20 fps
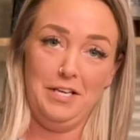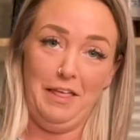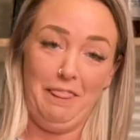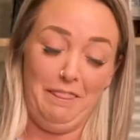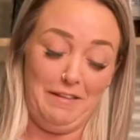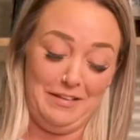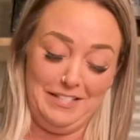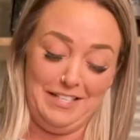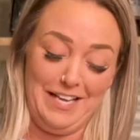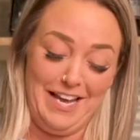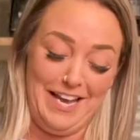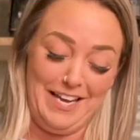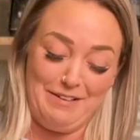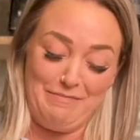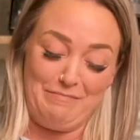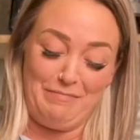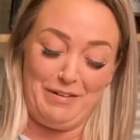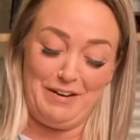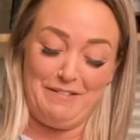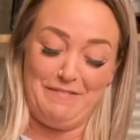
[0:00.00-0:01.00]
this like
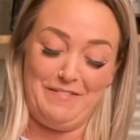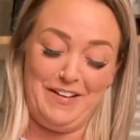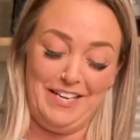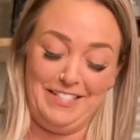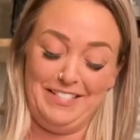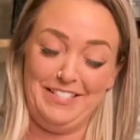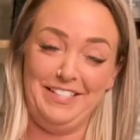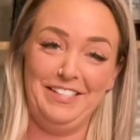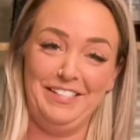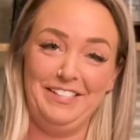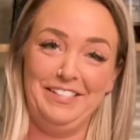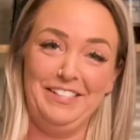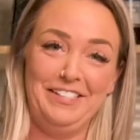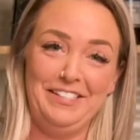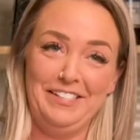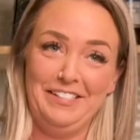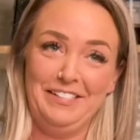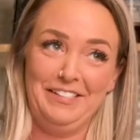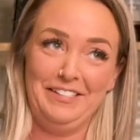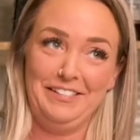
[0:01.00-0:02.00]
perfect,
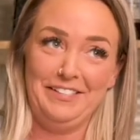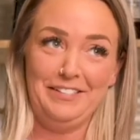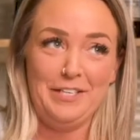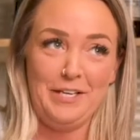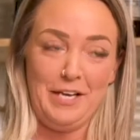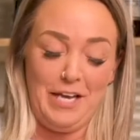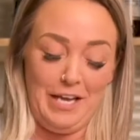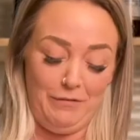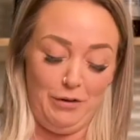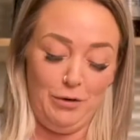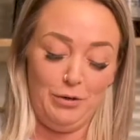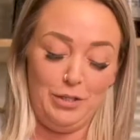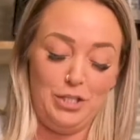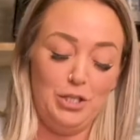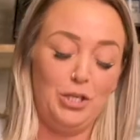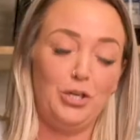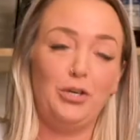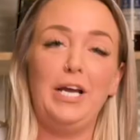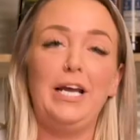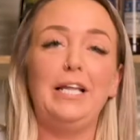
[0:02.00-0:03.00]
if you were to
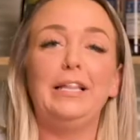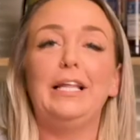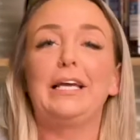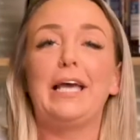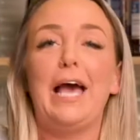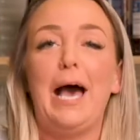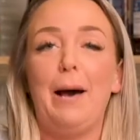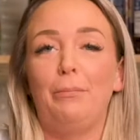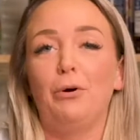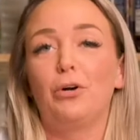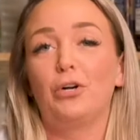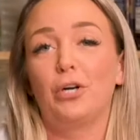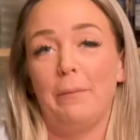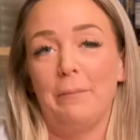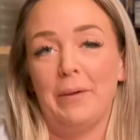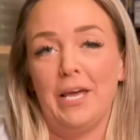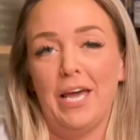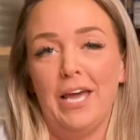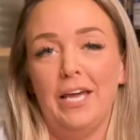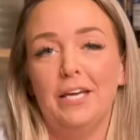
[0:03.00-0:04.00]
create like apple crumb
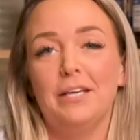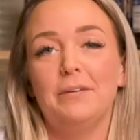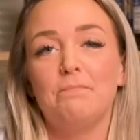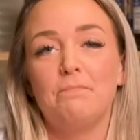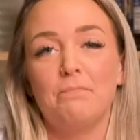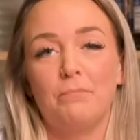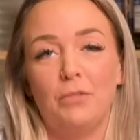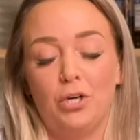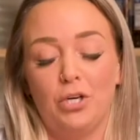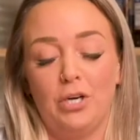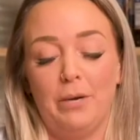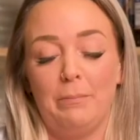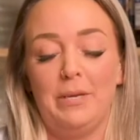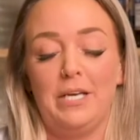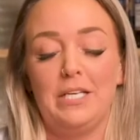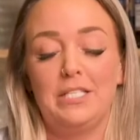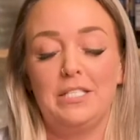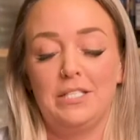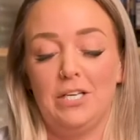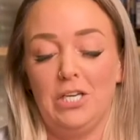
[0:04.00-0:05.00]
cake, the
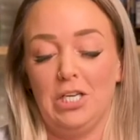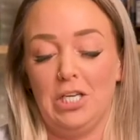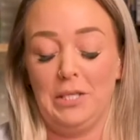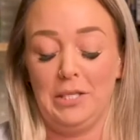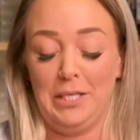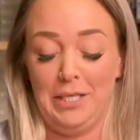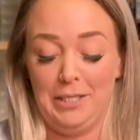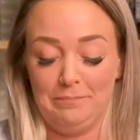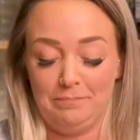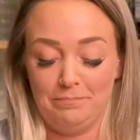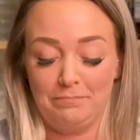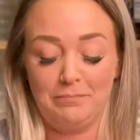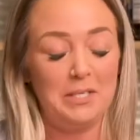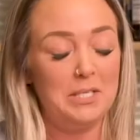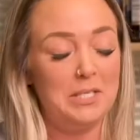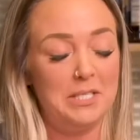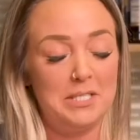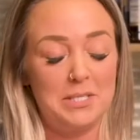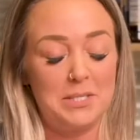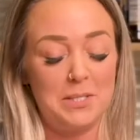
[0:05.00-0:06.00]
crumbness on there.
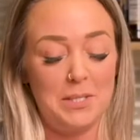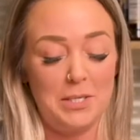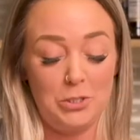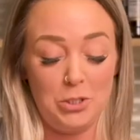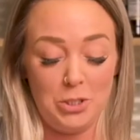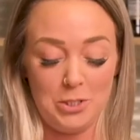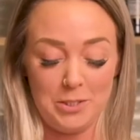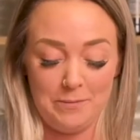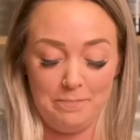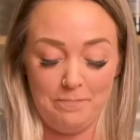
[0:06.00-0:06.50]
It's delicious.